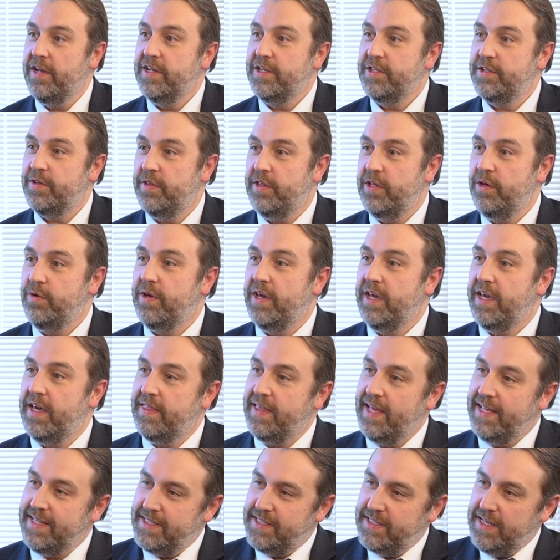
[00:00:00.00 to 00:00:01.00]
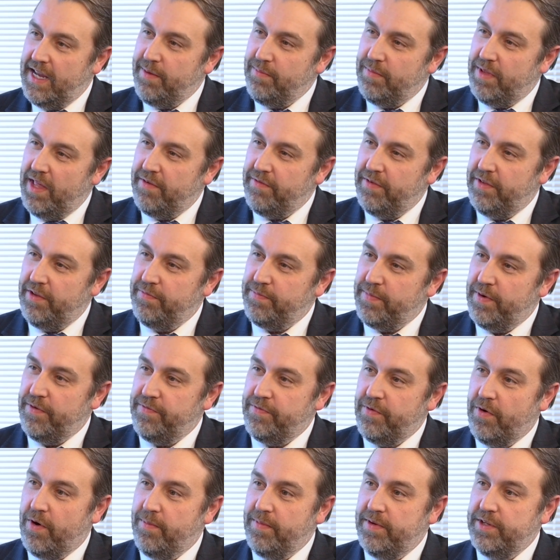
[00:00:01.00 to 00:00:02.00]
so that you can get that same level of
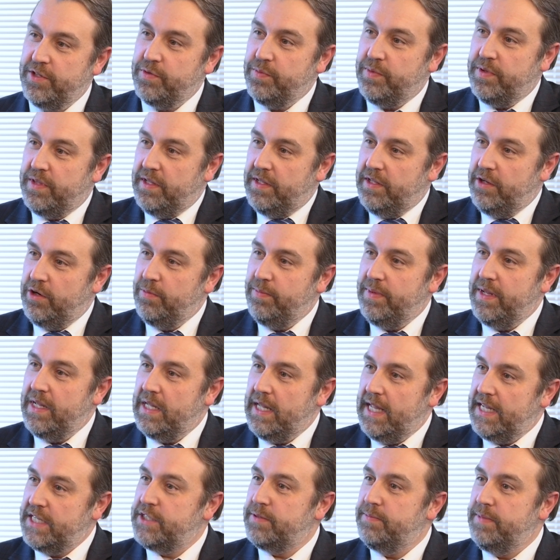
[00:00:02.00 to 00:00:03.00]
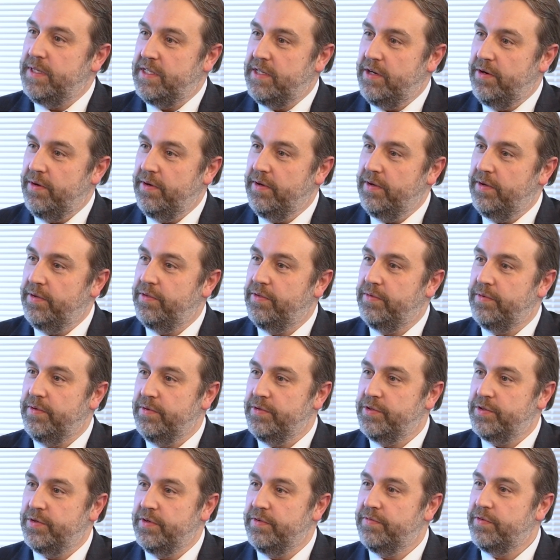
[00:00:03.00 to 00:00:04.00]
performance with a little bit less material through
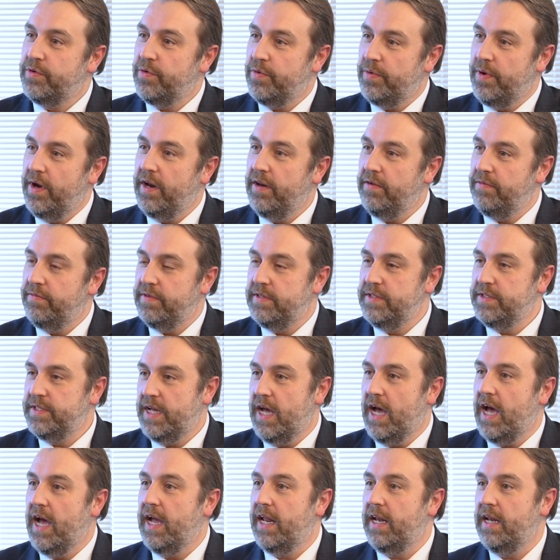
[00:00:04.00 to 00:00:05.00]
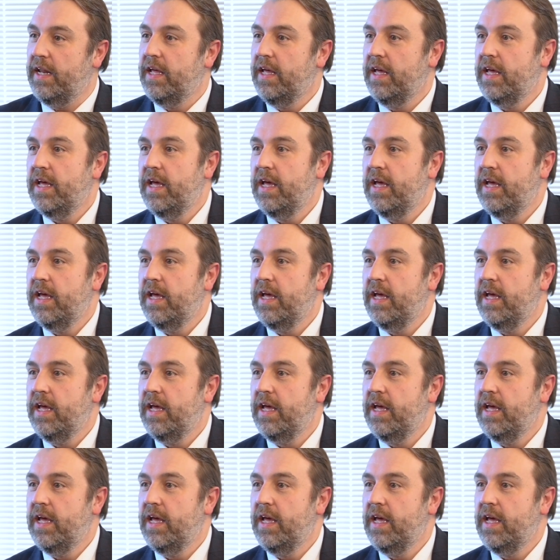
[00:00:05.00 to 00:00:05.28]
sort of creative design